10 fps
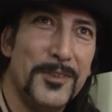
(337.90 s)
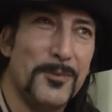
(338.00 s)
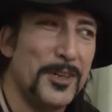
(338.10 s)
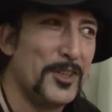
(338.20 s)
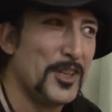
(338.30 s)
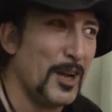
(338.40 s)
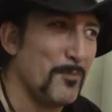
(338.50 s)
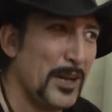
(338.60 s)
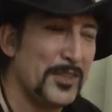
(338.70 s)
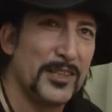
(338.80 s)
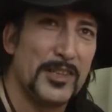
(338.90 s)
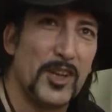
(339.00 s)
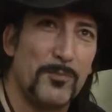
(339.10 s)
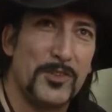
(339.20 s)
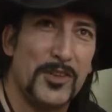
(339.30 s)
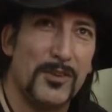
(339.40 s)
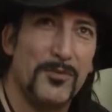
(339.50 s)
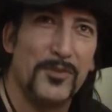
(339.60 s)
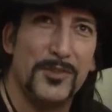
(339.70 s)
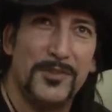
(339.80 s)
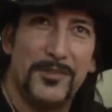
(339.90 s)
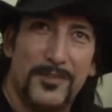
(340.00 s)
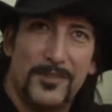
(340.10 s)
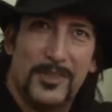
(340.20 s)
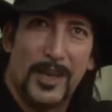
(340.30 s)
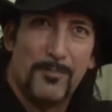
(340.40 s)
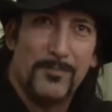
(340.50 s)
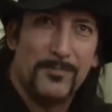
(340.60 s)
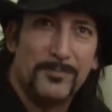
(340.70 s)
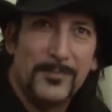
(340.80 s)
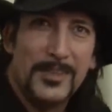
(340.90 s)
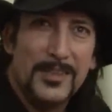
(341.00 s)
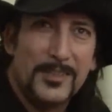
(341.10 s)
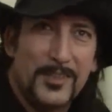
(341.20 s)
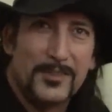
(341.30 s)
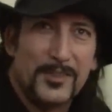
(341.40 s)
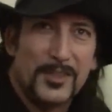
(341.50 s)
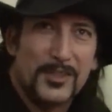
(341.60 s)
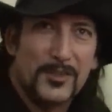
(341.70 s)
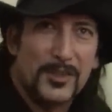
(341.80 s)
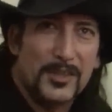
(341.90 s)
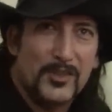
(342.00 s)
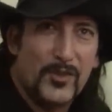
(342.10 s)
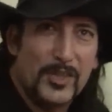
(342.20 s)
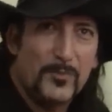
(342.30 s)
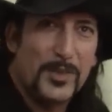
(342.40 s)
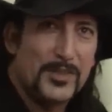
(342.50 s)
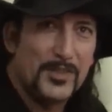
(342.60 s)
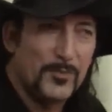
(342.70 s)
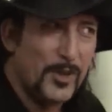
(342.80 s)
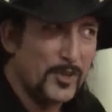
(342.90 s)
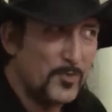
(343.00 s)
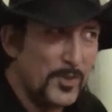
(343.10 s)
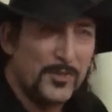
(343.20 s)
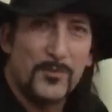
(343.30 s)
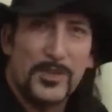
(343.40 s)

which basically topped it off and turned it into the strange beast it was. But